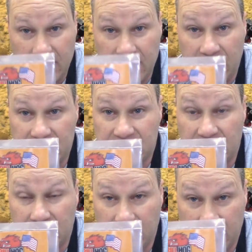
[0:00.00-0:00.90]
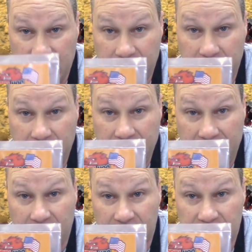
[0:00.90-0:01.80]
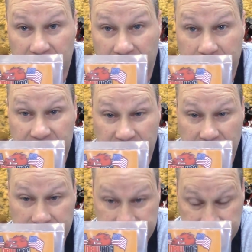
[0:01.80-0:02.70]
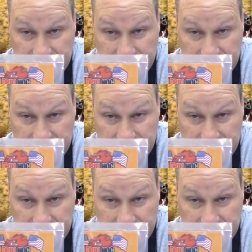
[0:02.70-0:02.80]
They sell on eBay and also Amazon.